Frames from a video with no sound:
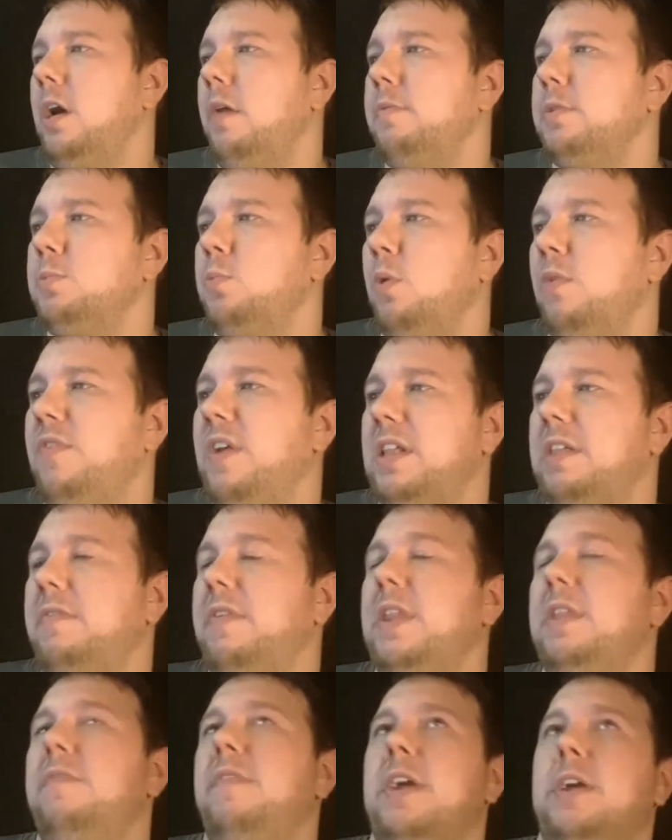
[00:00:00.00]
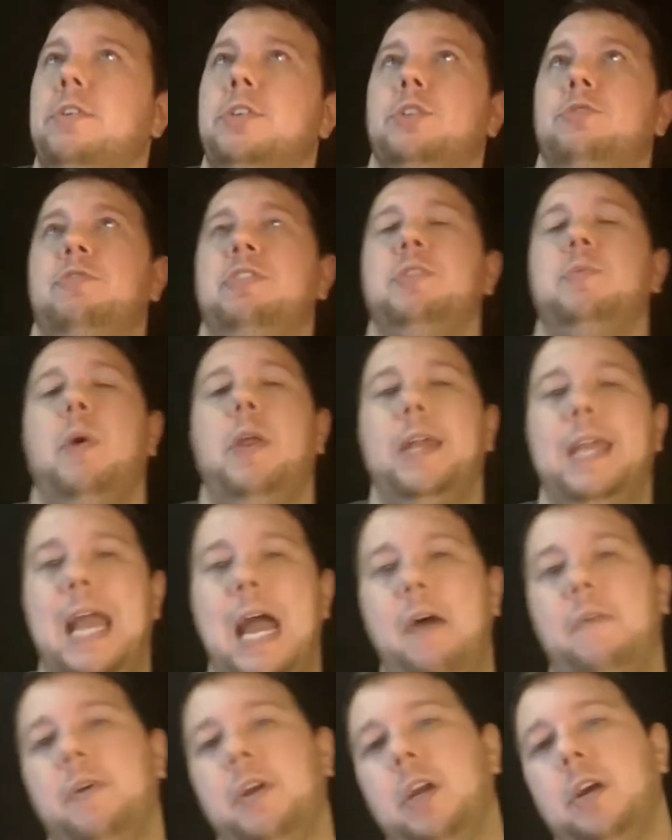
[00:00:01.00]
gun was more effective than the Vickers. The reason why the
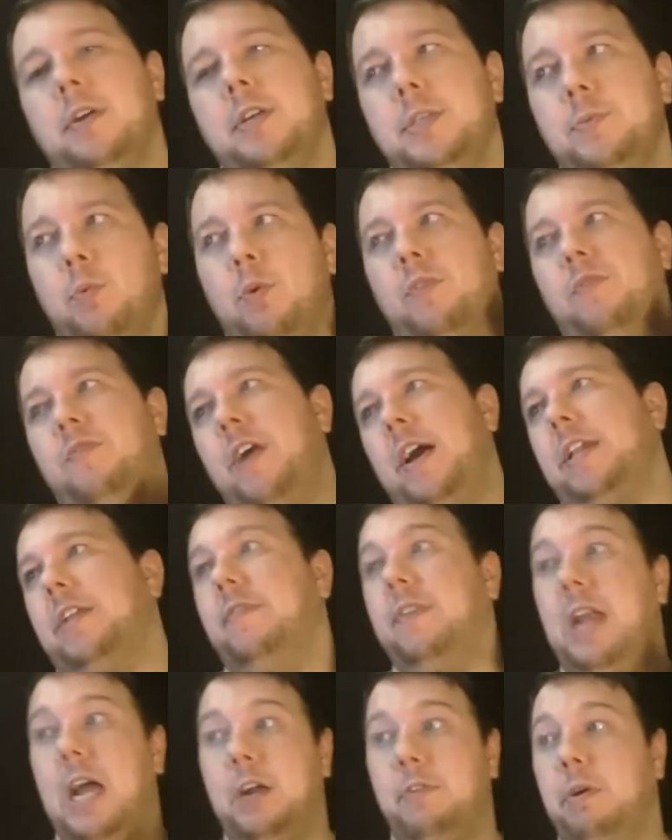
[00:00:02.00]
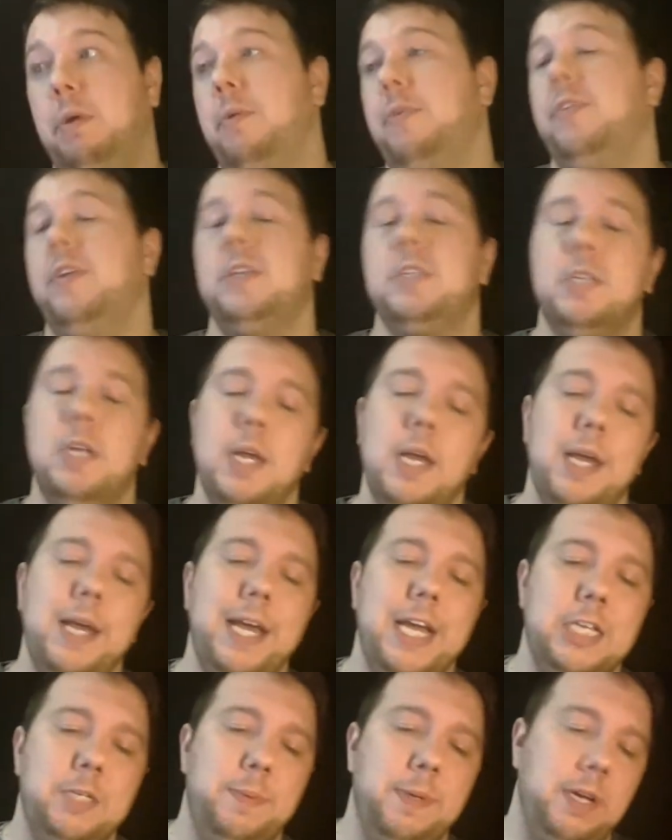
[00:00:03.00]
Gatling gun is more effective, and I agree with this,
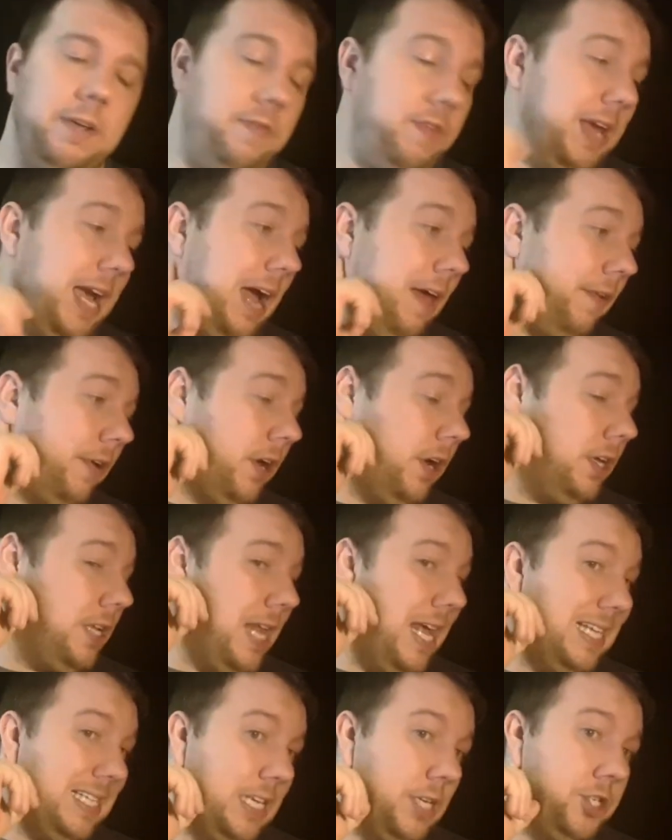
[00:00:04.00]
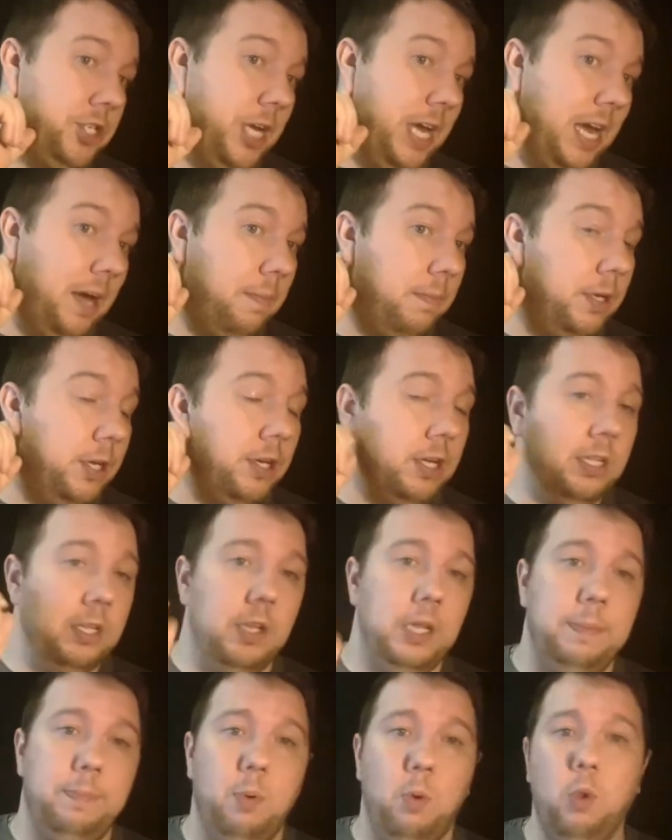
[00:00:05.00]
is because the Gatling gun has a jam. You can
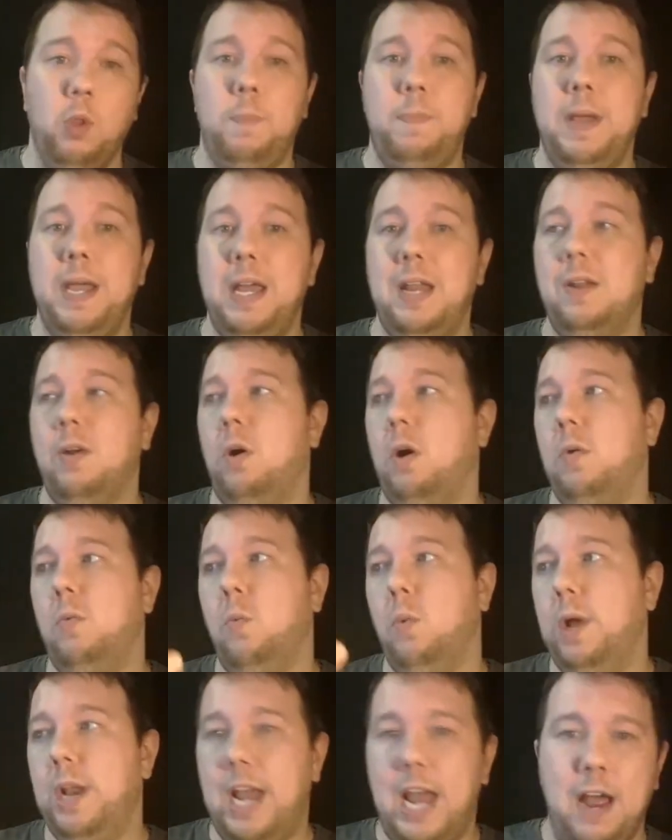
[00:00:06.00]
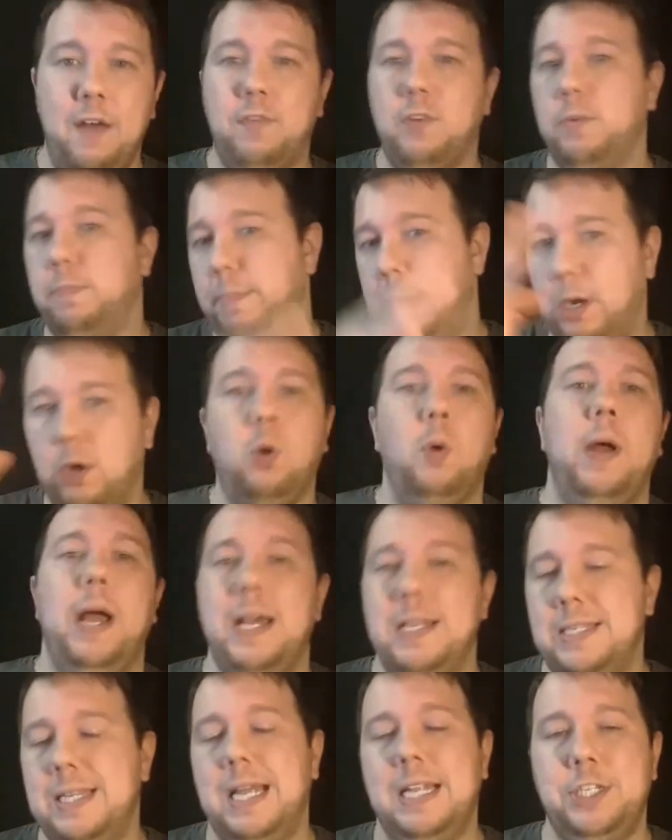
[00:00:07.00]
literally pull a pin on whatever barrel
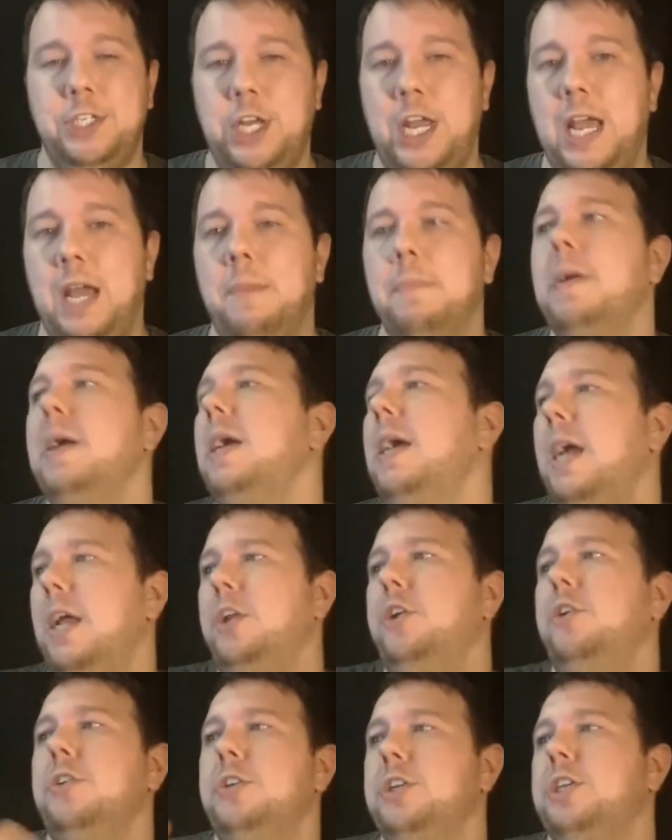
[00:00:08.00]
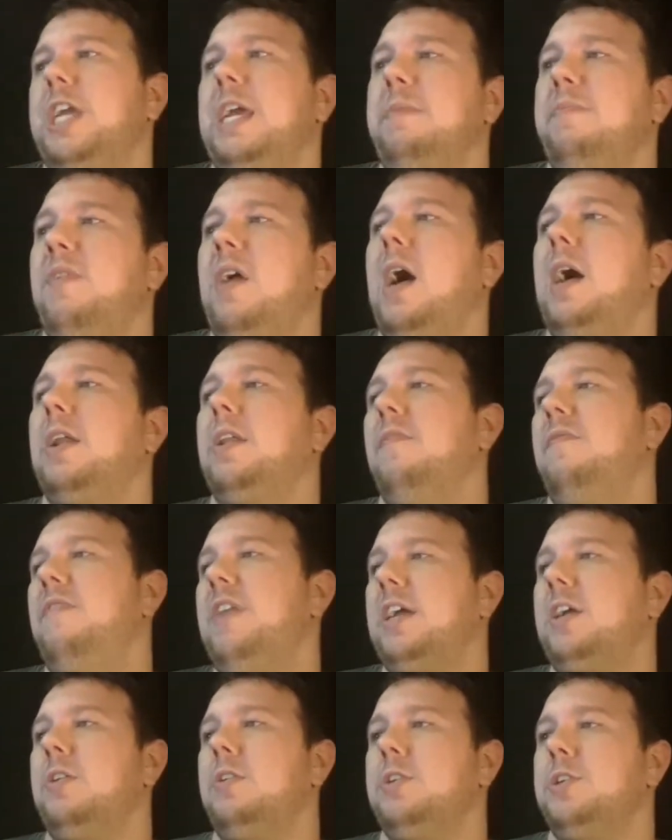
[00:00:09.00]
has that jam, and you can just keep firing. The
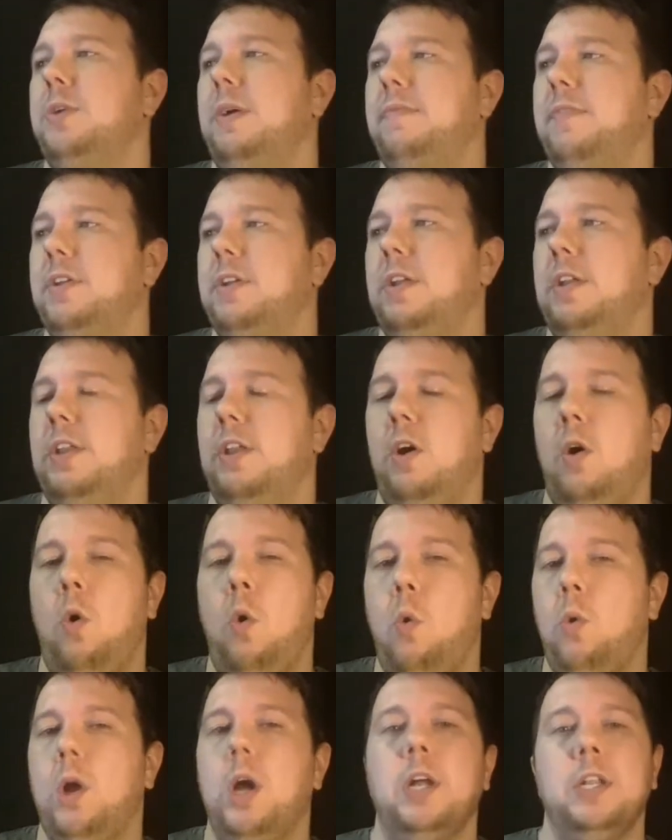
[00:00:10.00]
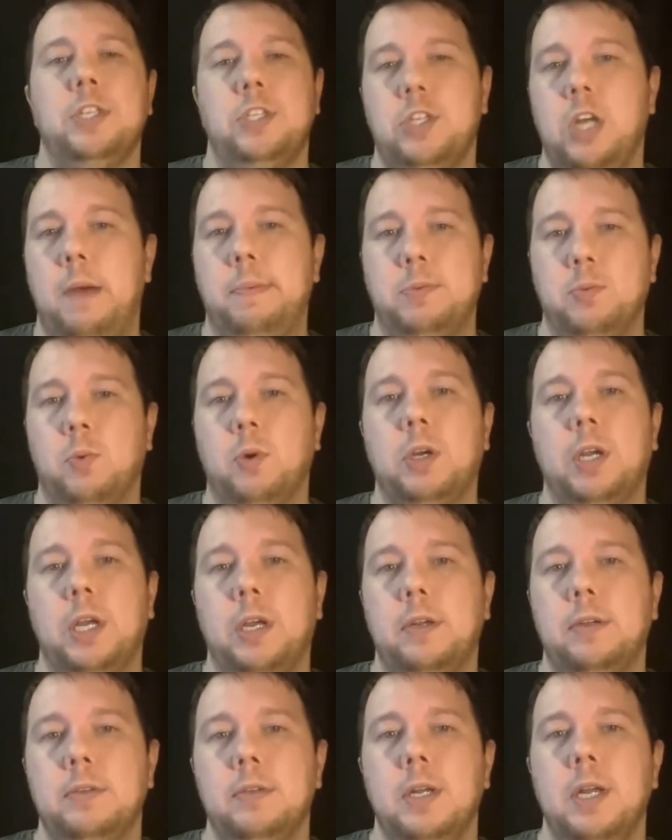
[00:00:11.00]
Vickers, the whole gun stops
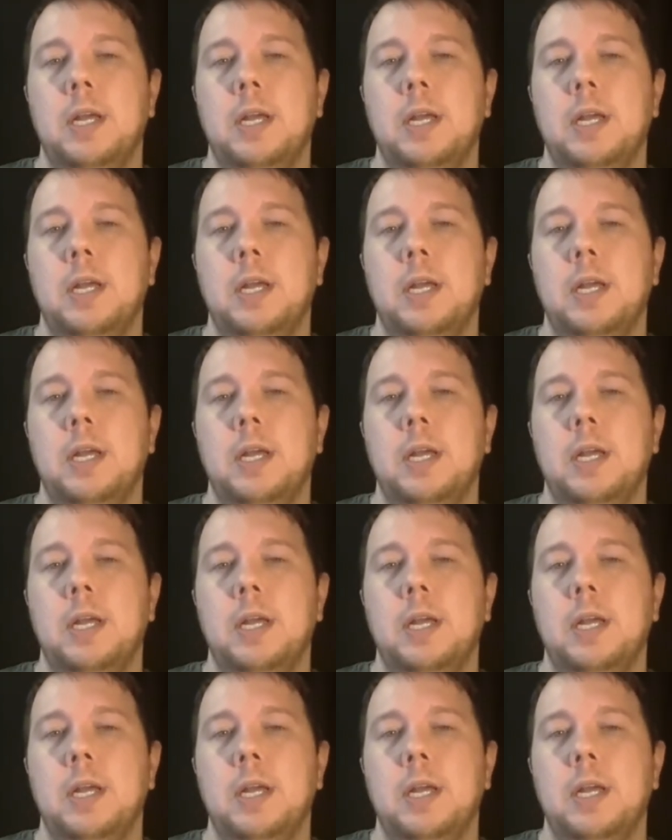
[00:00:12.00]
working,